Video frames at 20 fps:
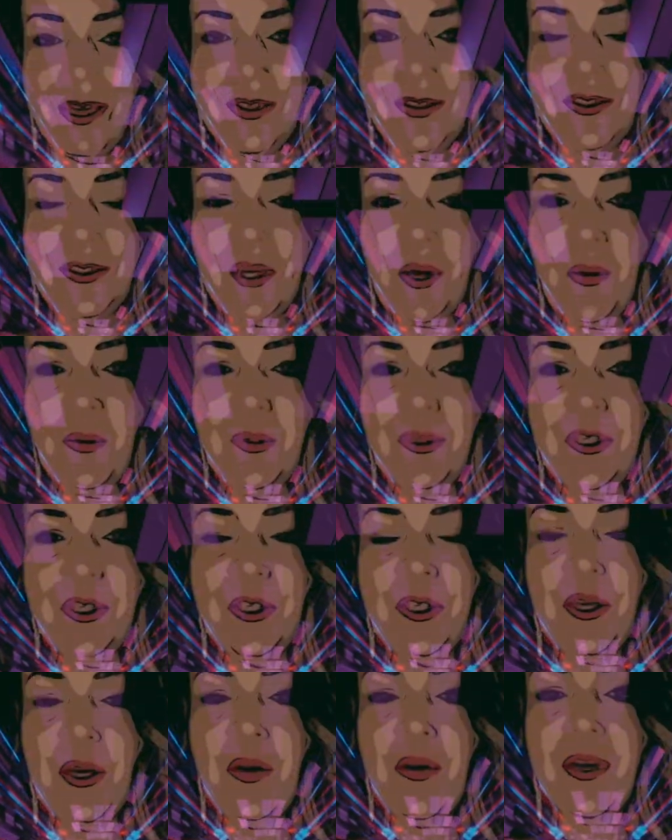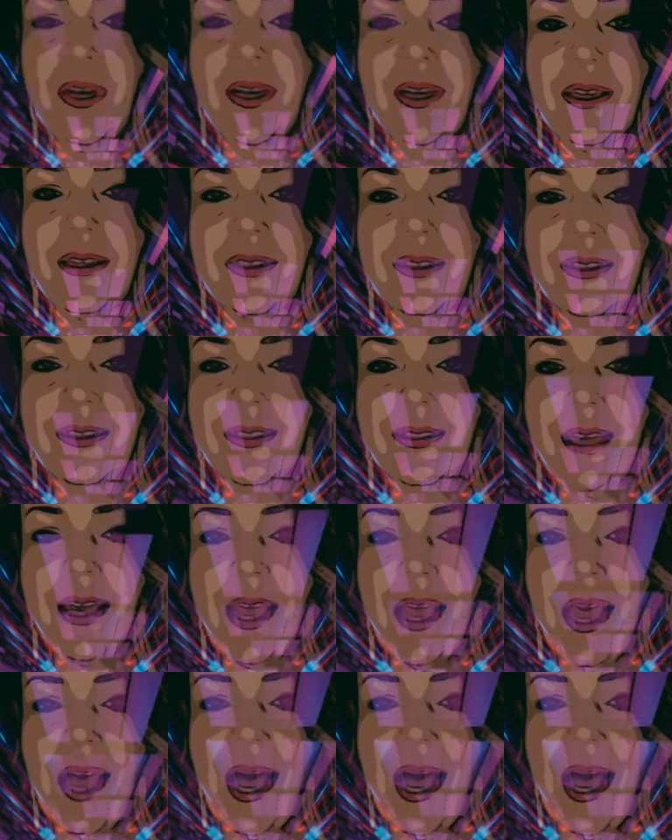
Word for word: so curious